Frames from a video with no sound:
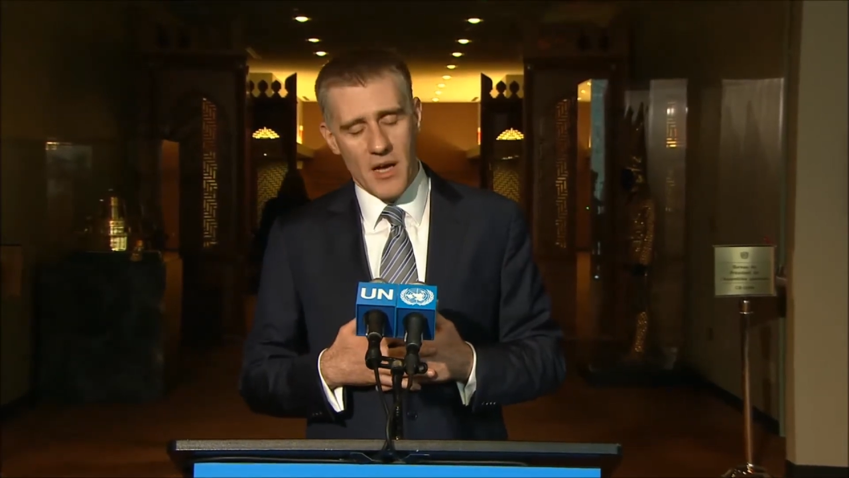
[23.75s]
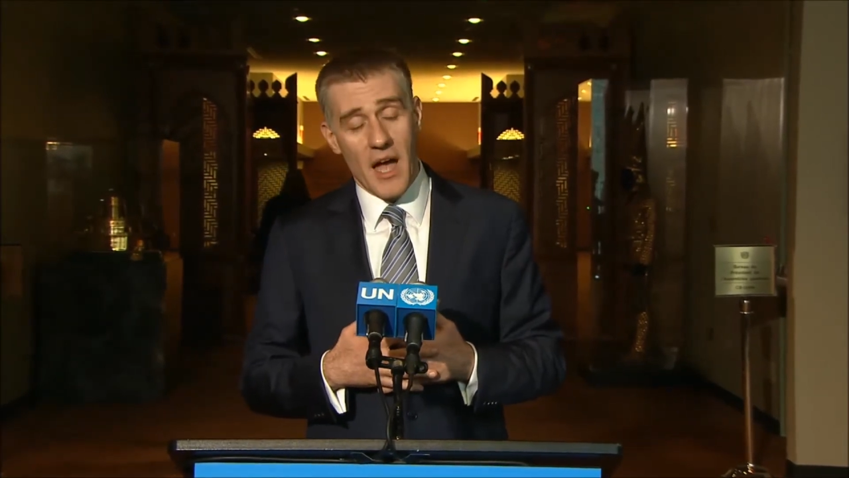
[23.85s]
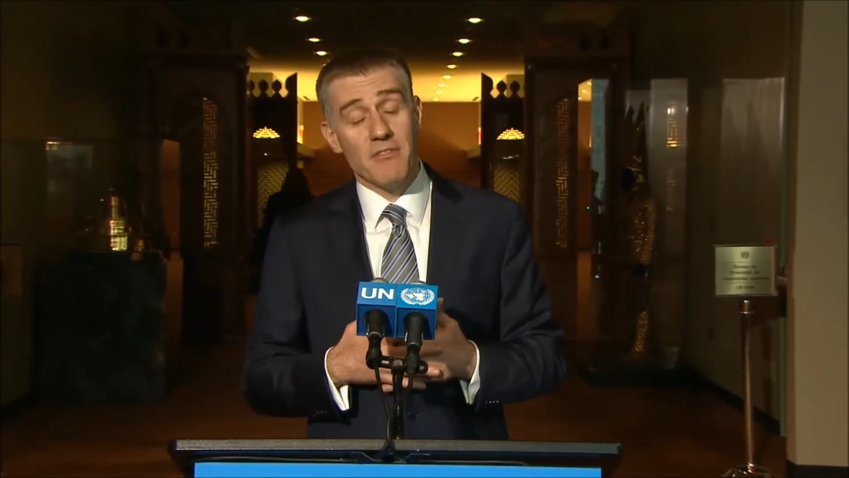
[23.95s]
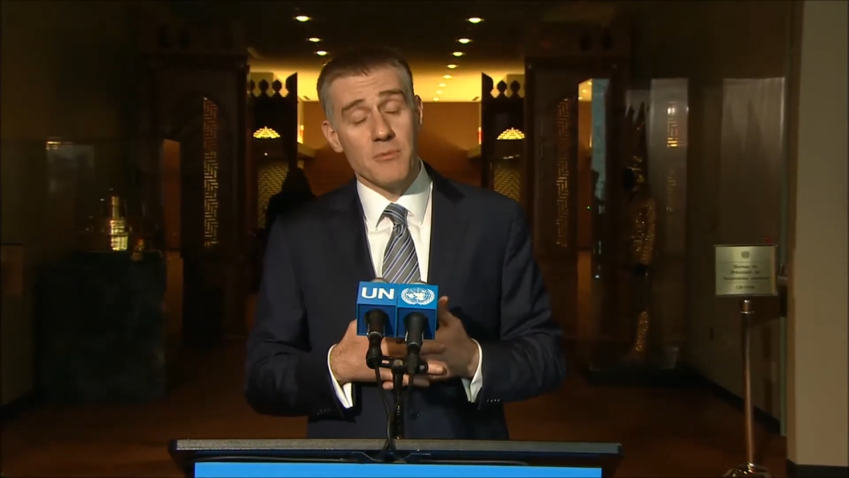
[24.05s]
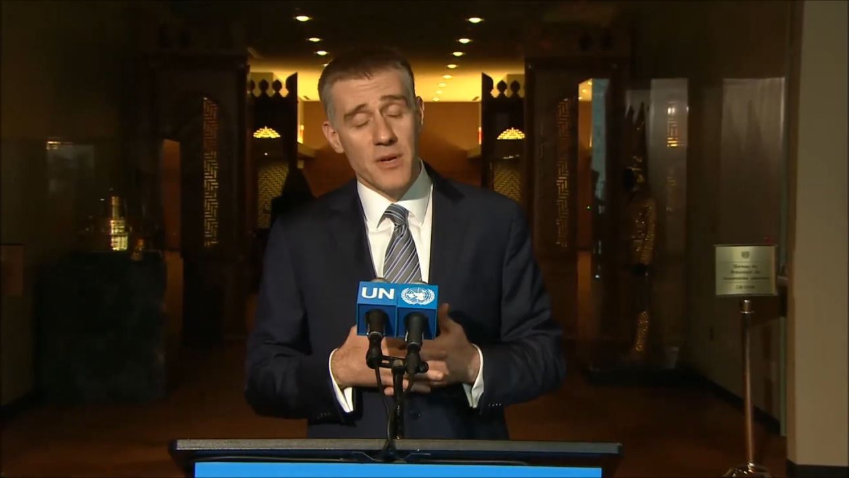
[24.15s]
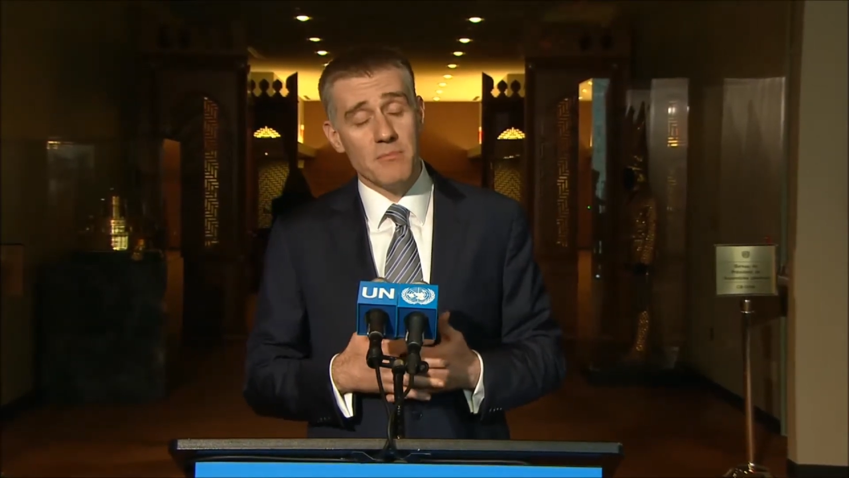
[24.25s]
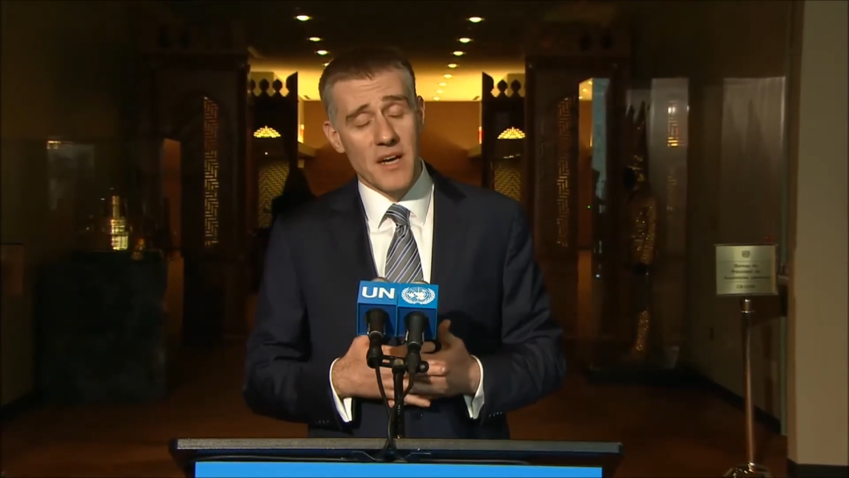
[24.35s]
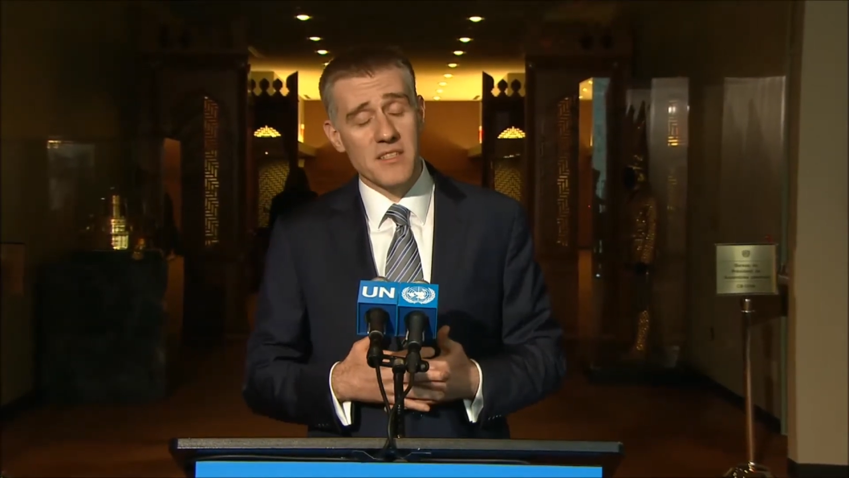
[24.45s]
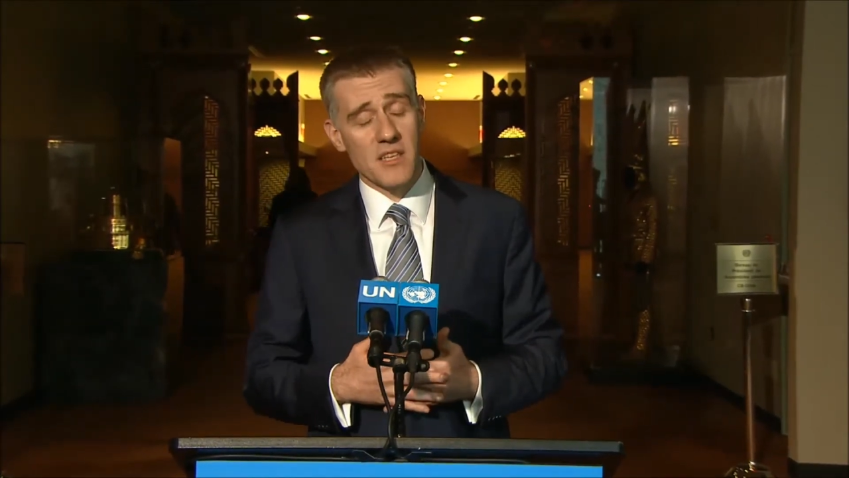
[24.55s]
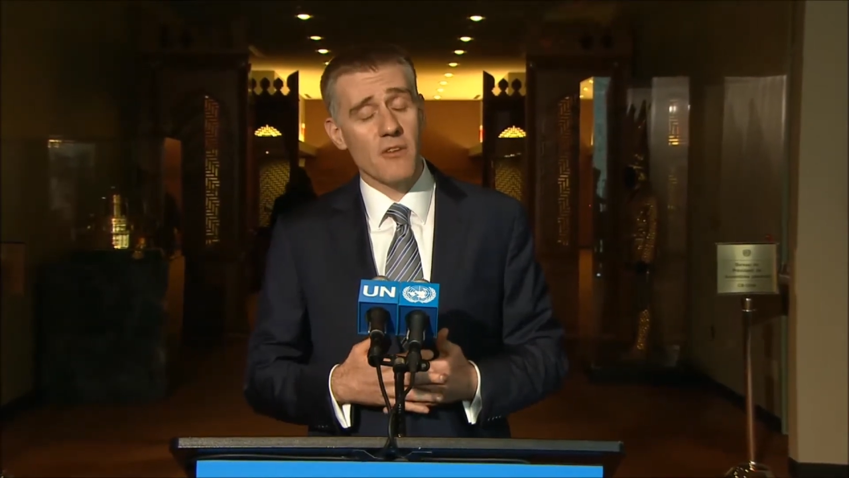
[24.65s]
having been
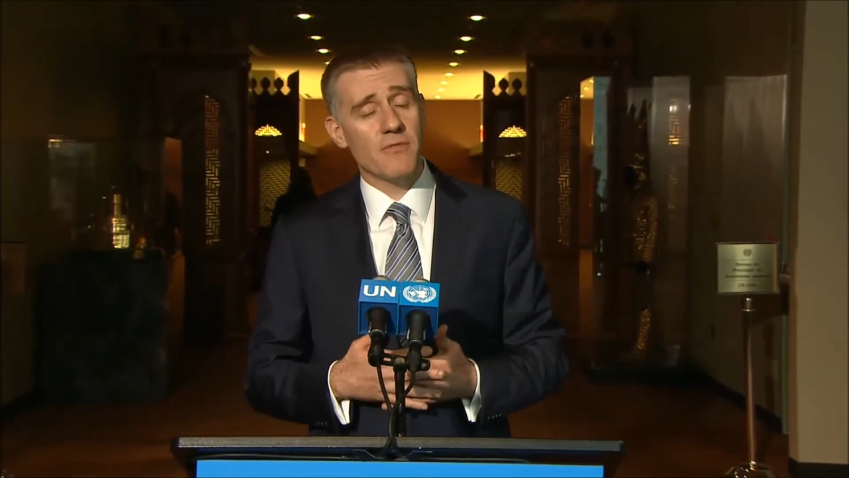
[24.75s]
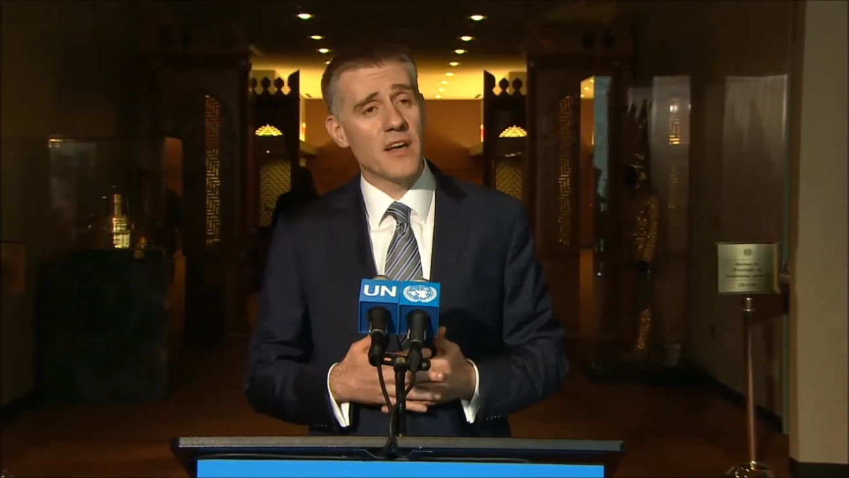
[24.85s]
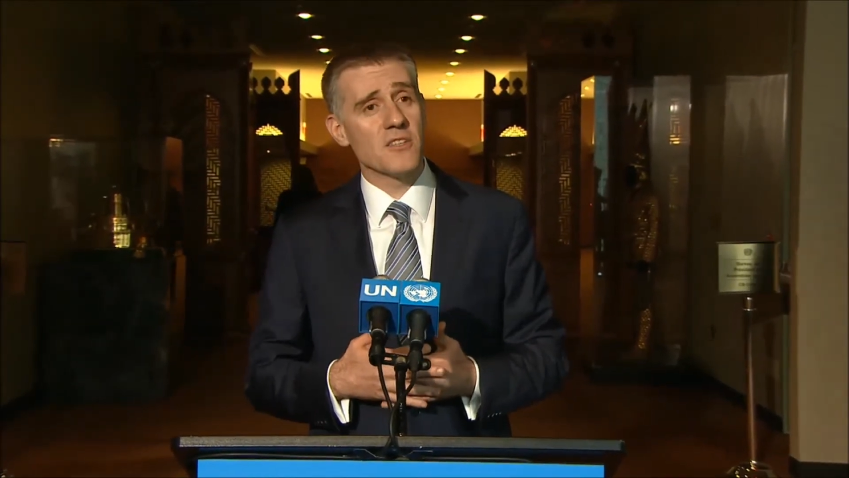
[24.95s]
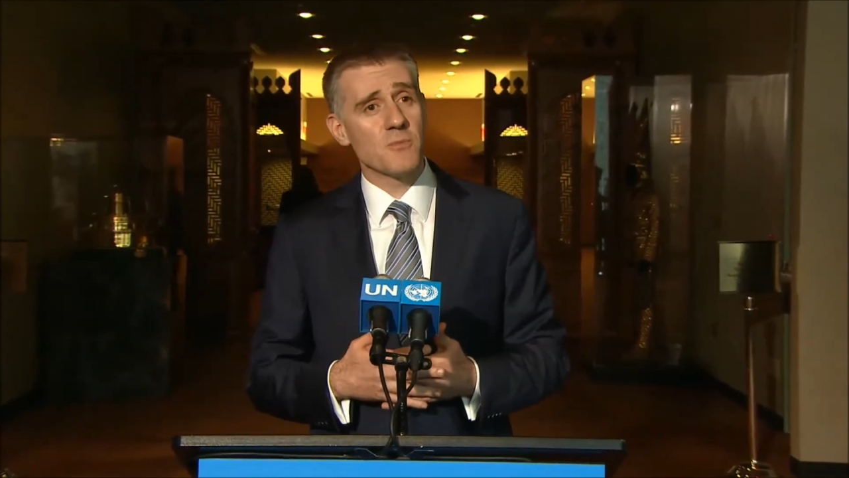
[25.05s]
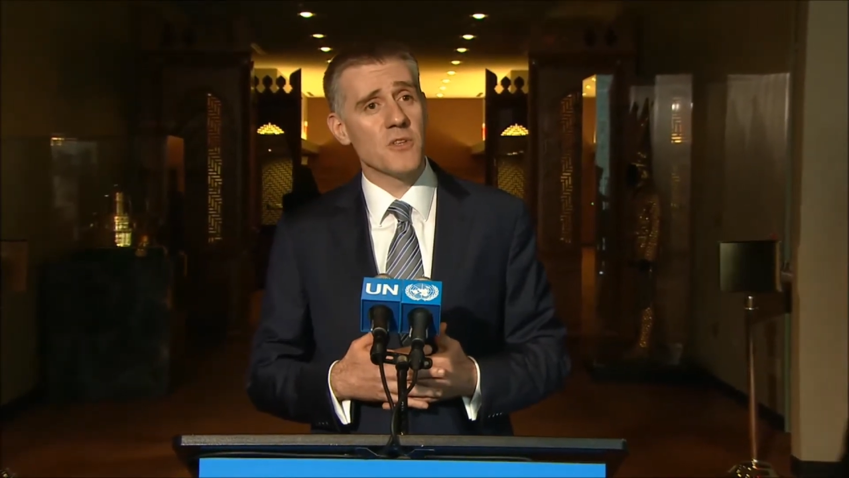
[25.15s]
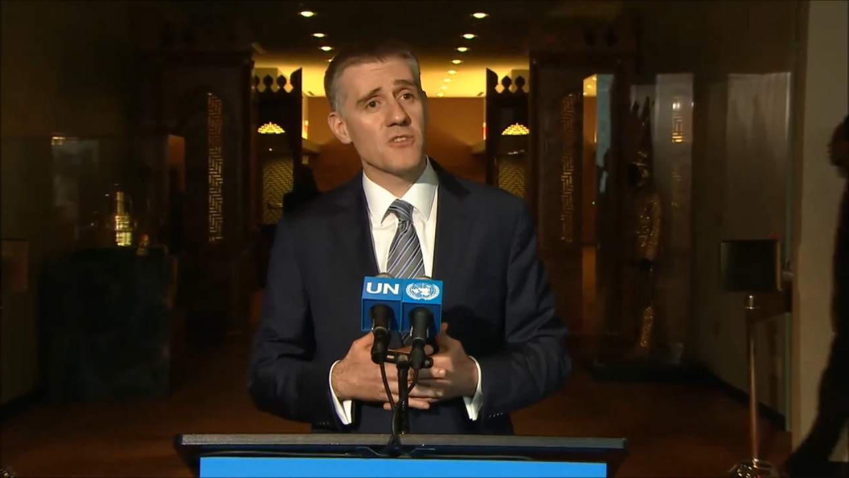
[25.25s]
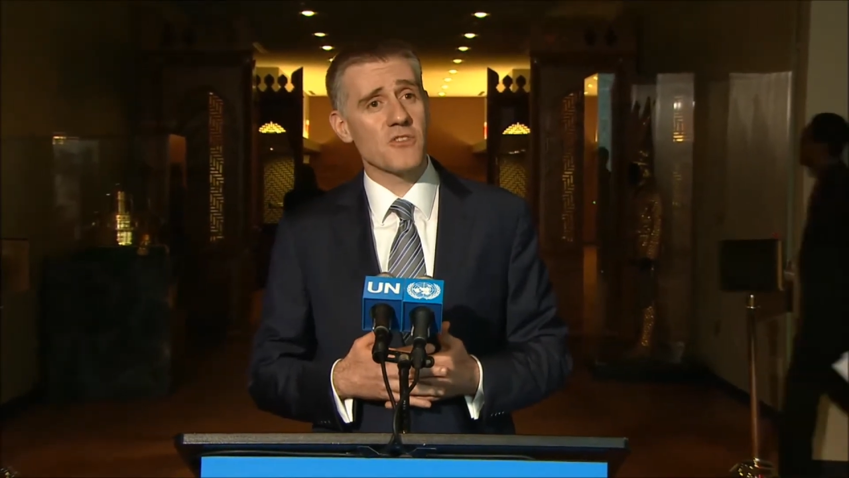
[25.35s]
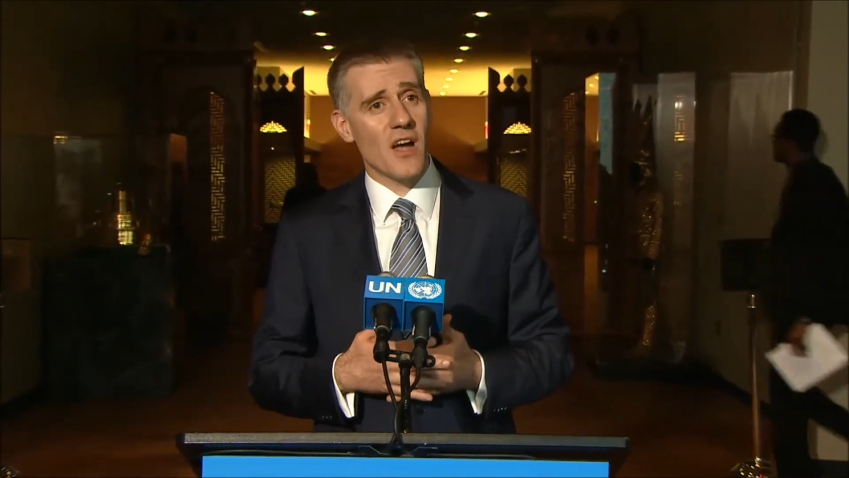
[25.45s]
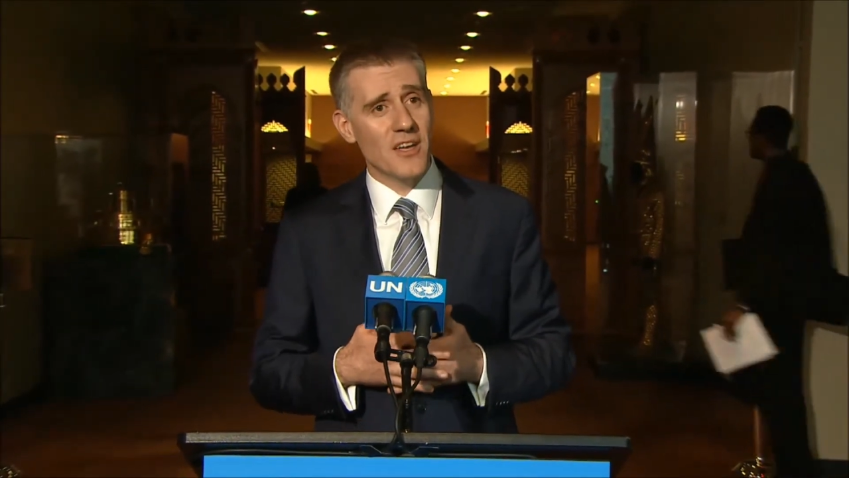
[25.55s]
myself finance minister,